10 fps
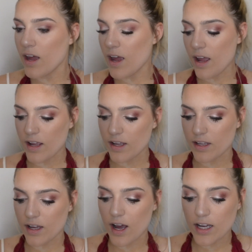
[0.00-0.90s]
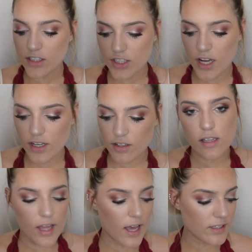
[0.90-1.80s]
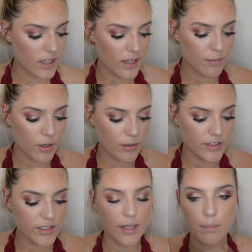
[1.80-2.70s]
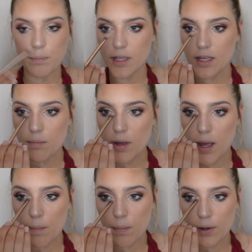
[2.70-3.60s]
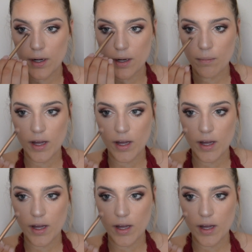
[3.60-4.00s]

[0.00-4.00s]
a eyeshadow. Last, I am going to take Beam and put it in